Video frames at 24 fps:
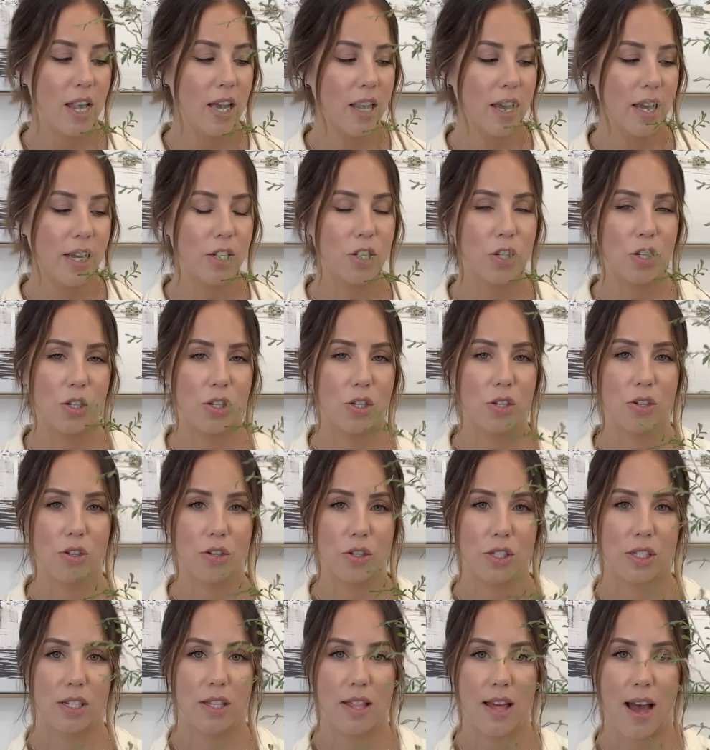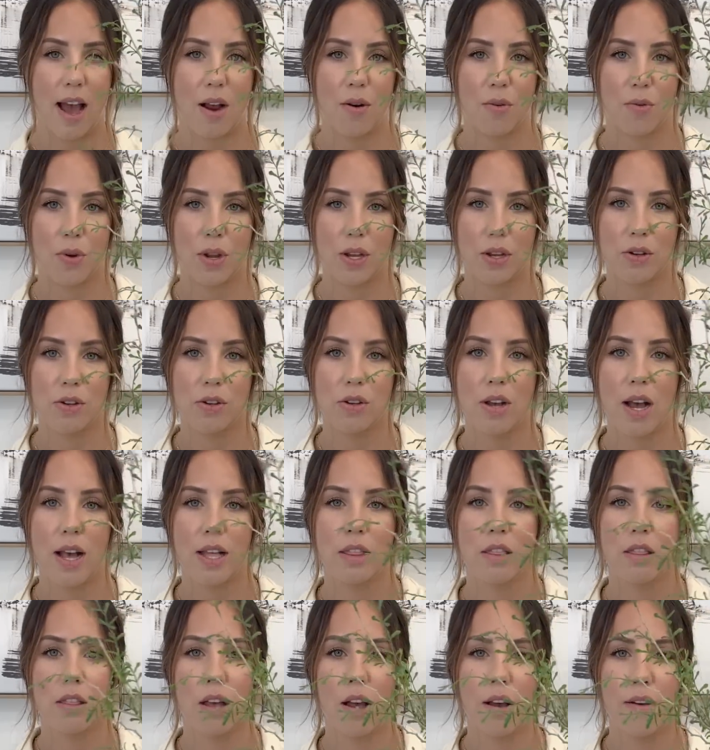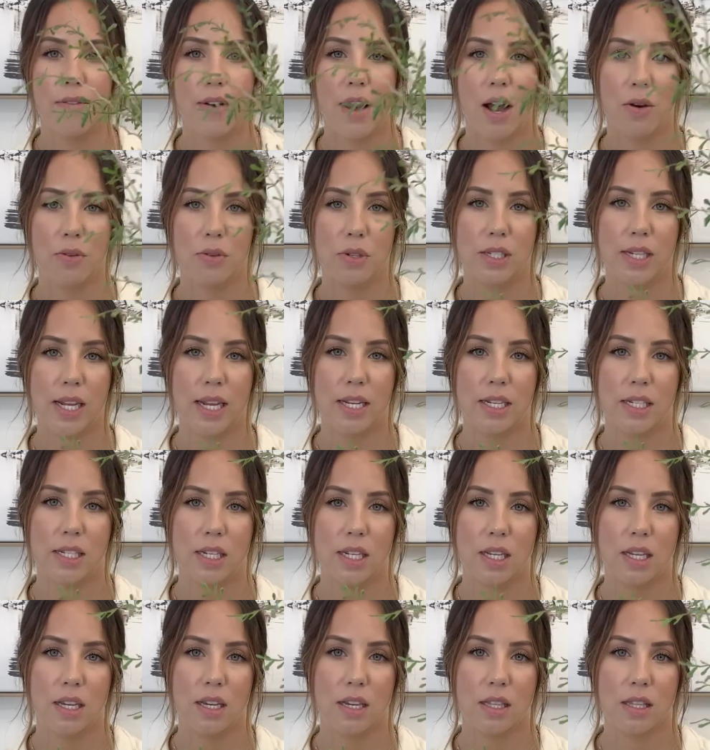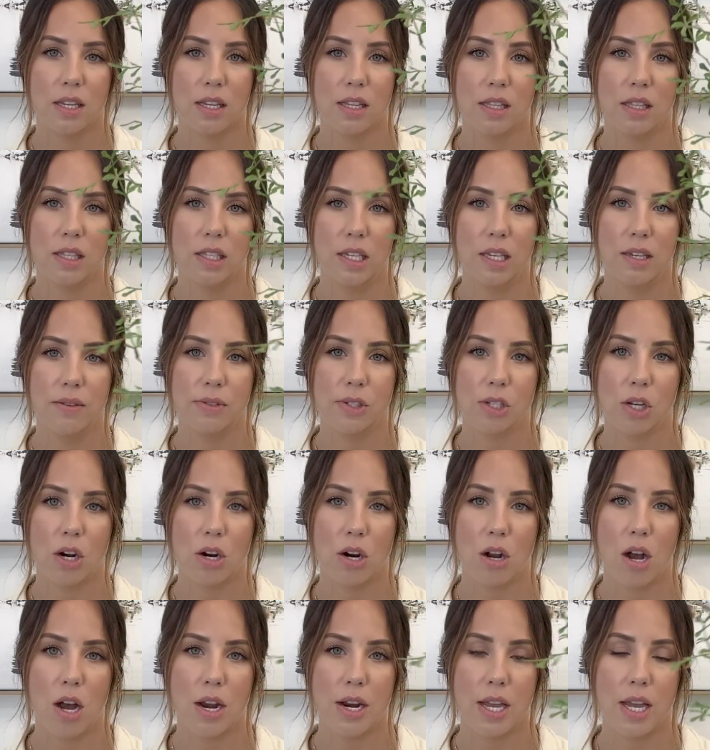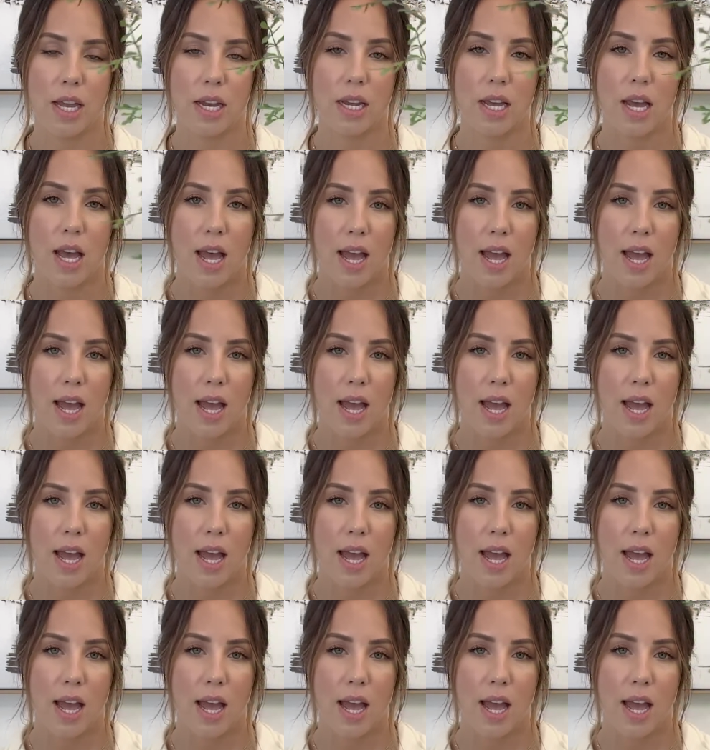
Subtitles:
It just looks that real. I love how dainty the leaves are on it.